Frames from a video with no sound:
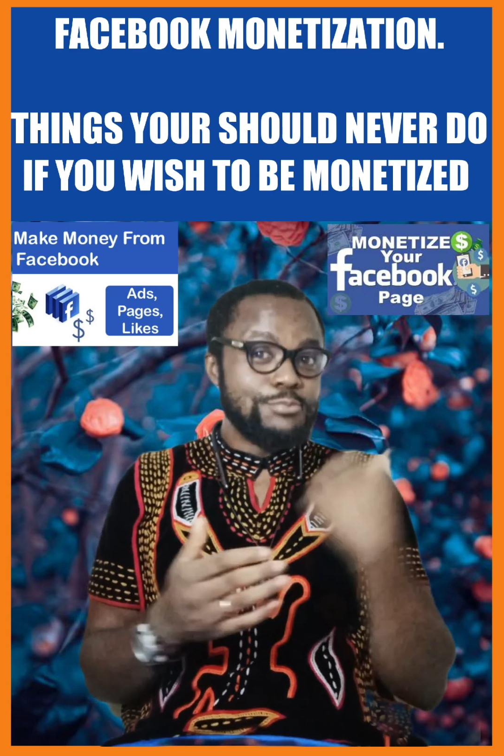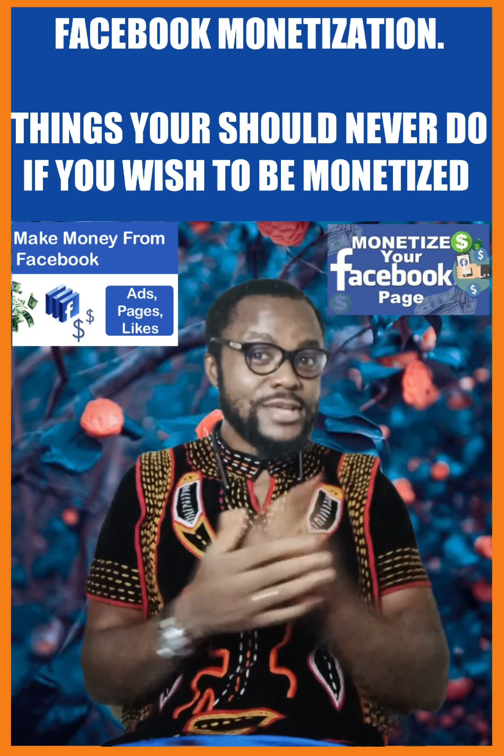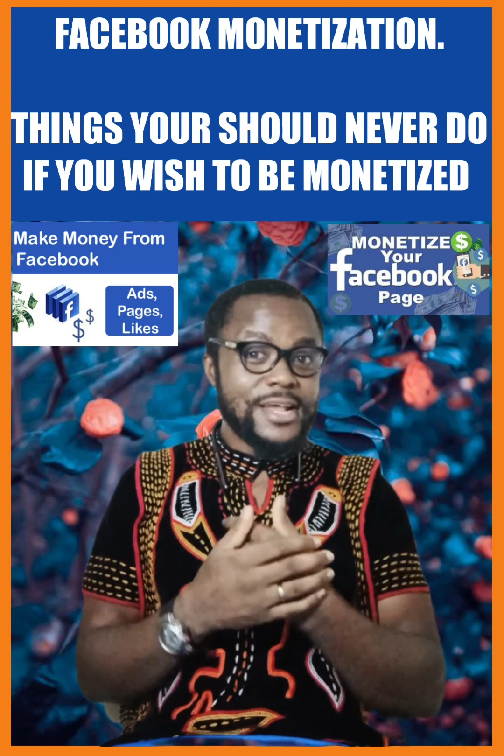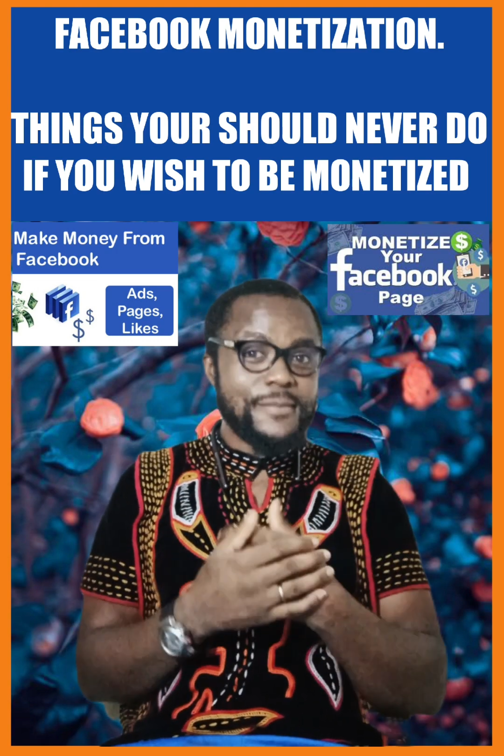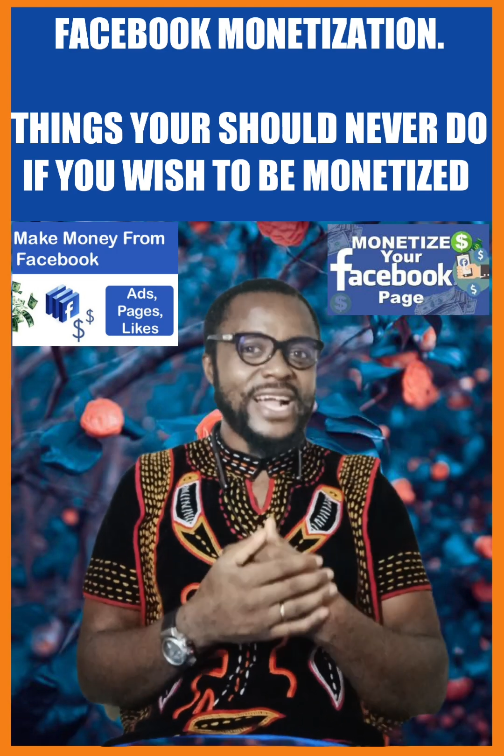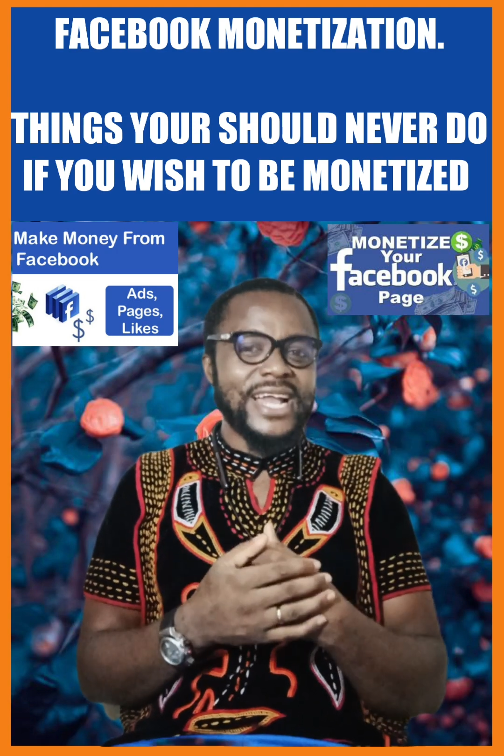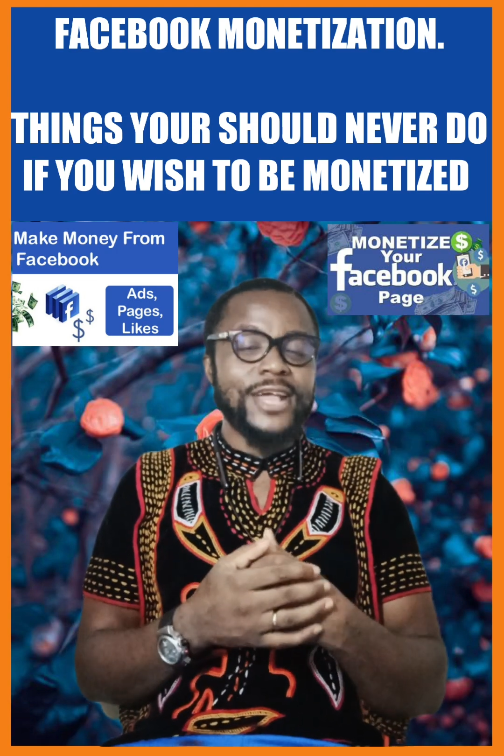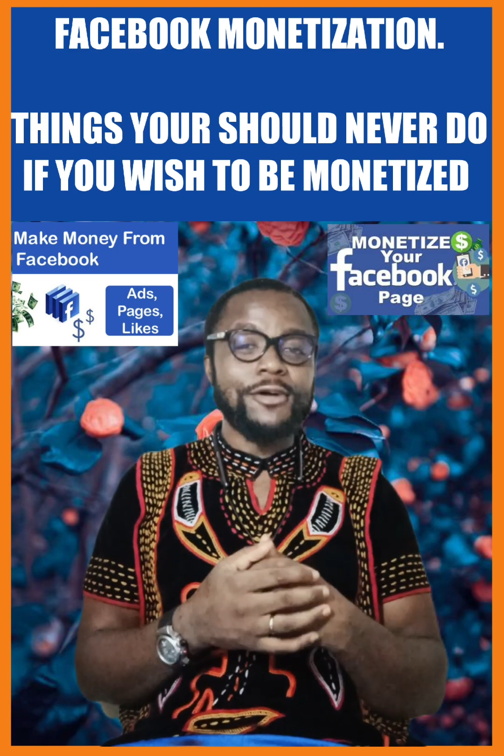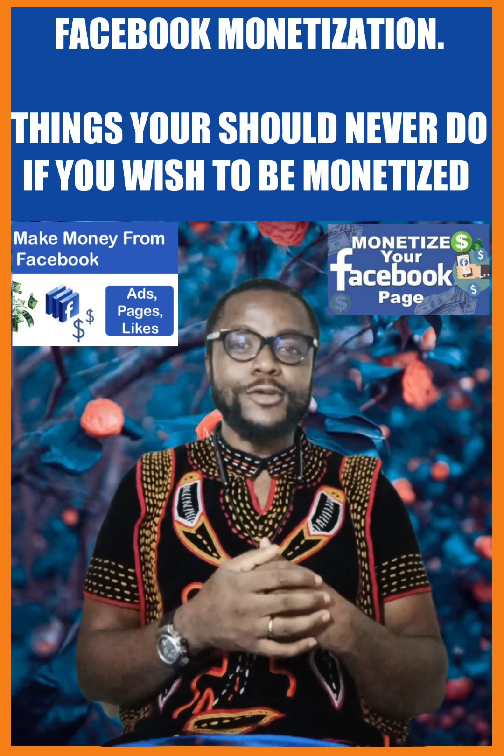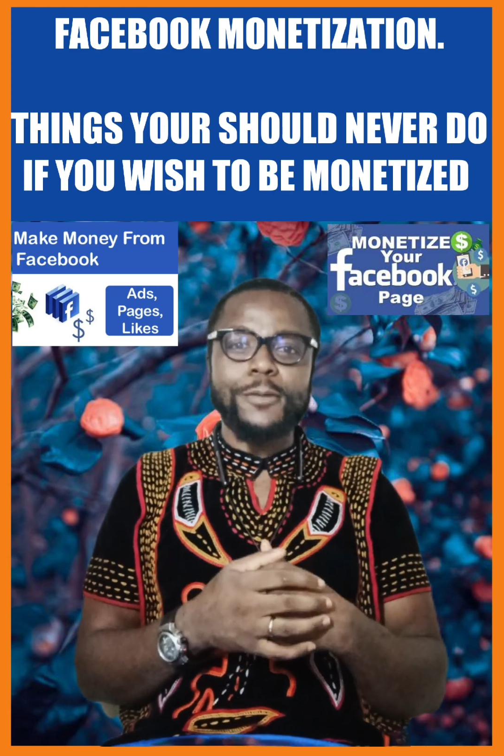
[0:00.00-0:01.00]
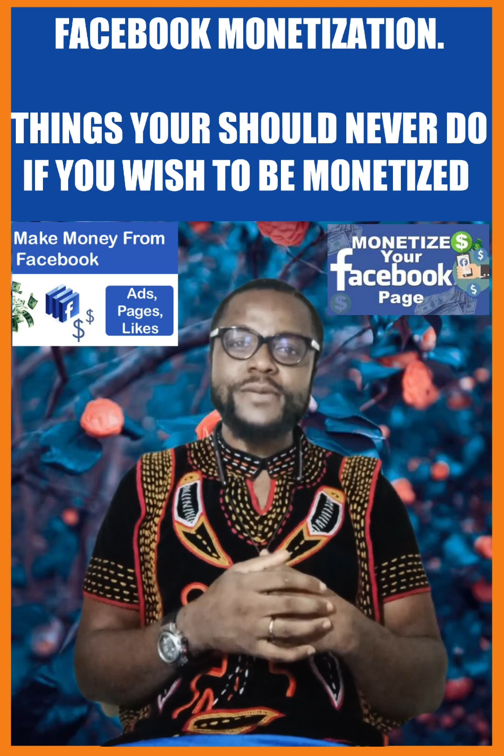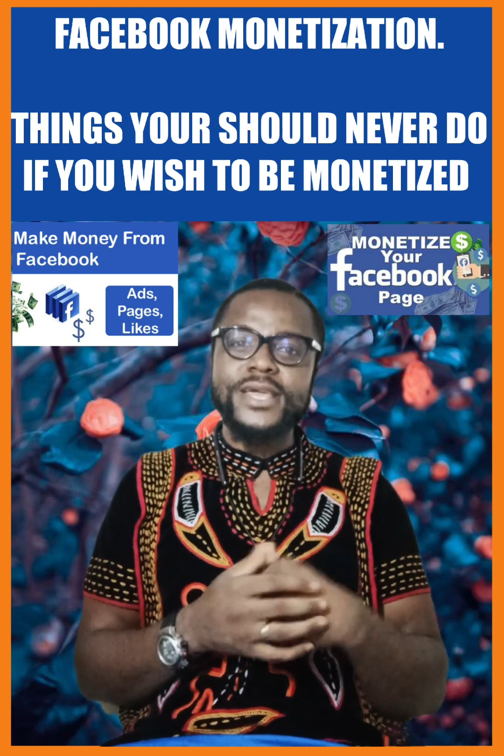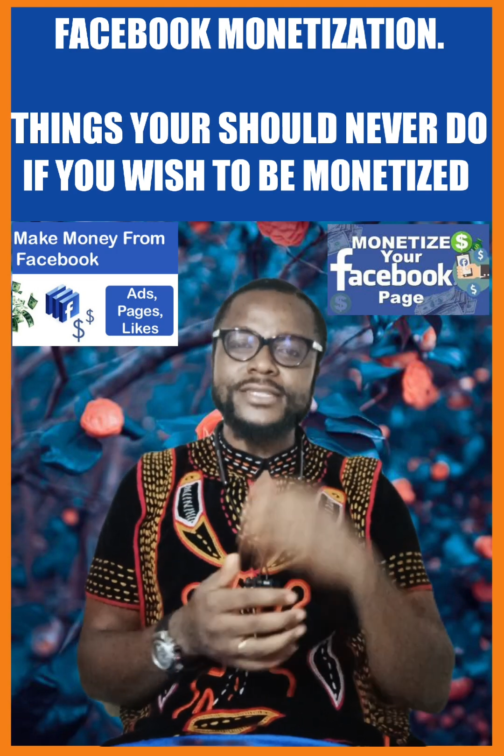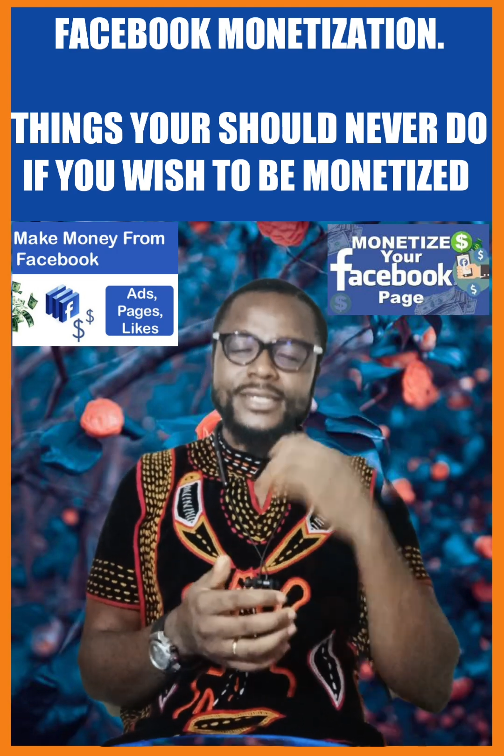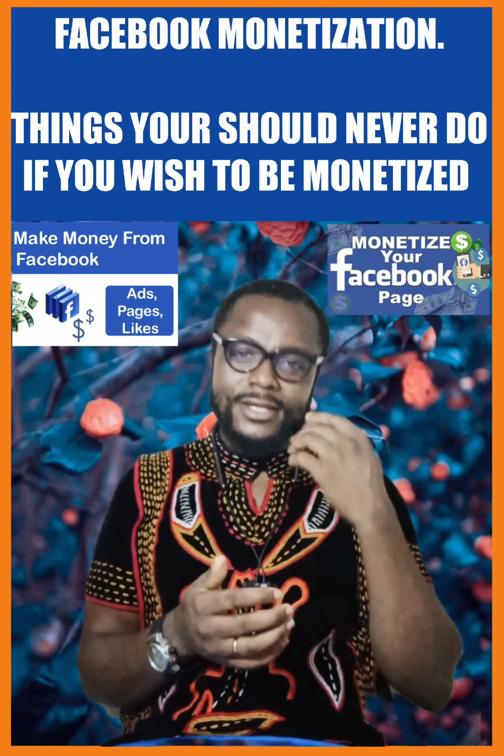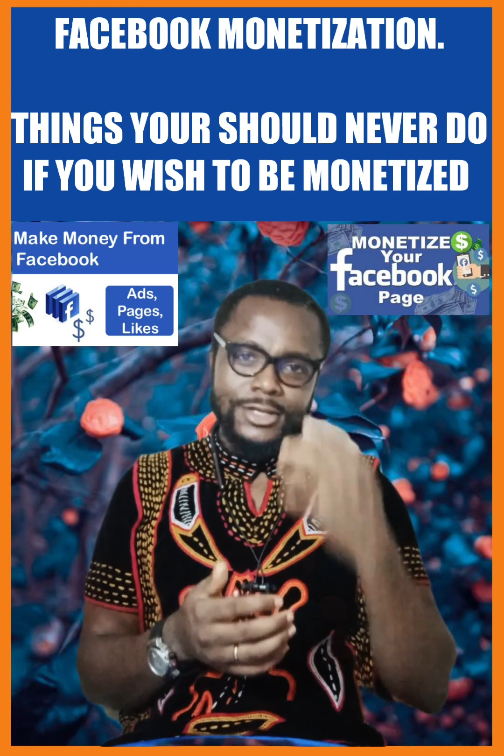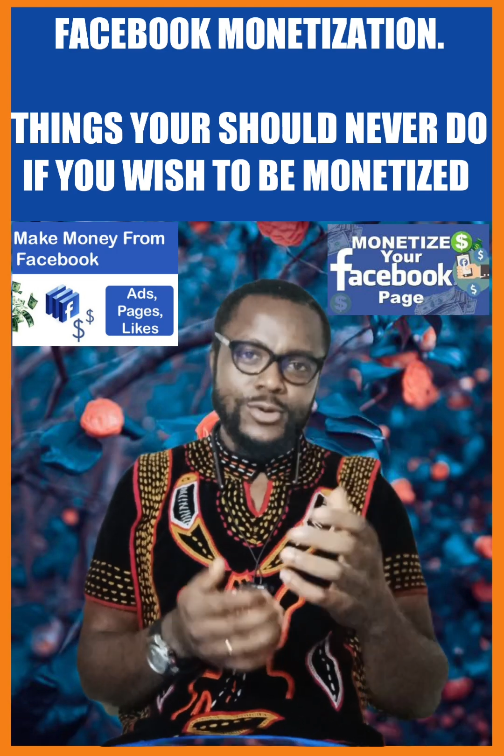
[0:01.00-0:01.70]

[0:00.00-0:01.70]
be the mechanic of your page,